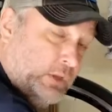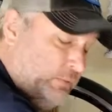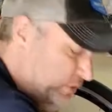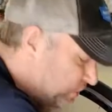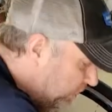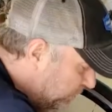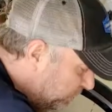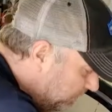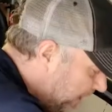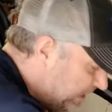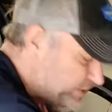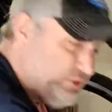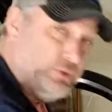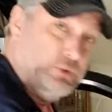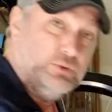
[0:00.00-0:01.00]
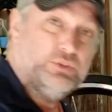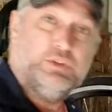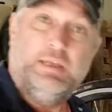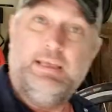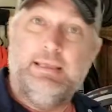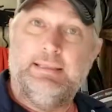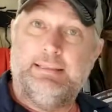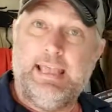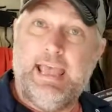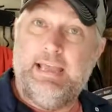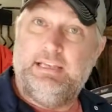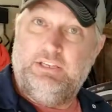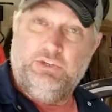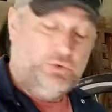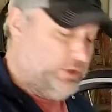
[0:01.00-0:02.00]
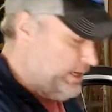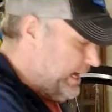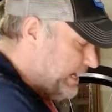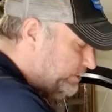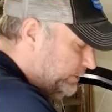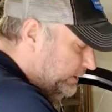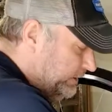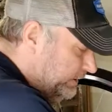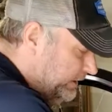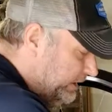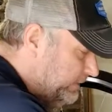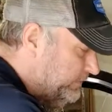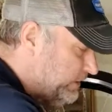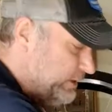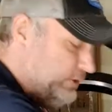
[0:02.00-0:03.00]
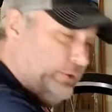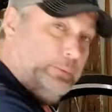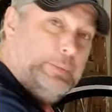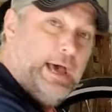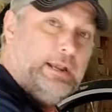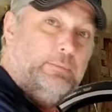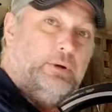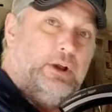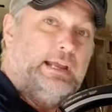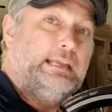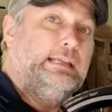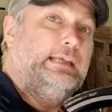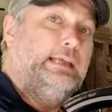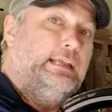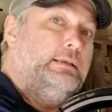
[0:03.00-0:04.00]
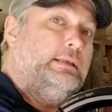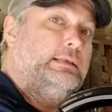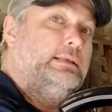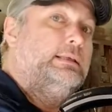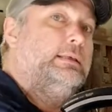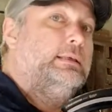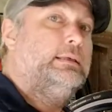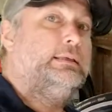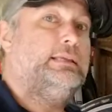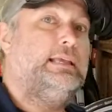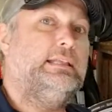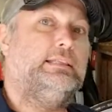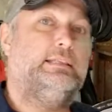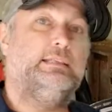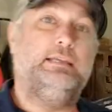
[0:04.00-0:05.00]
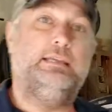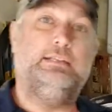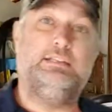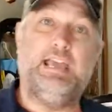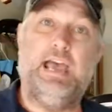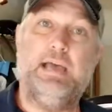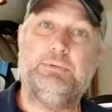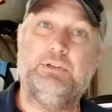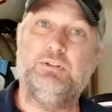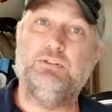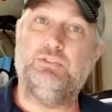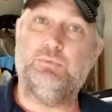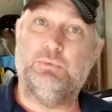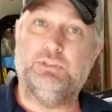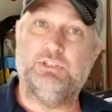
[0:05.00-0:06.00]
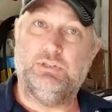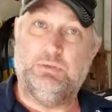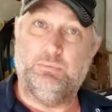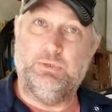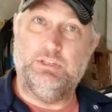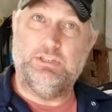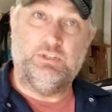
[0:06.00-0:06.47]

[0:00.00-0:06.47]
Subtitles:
Which are spacers that you can actually leave the old bottom bracket in, get the adapters, which with the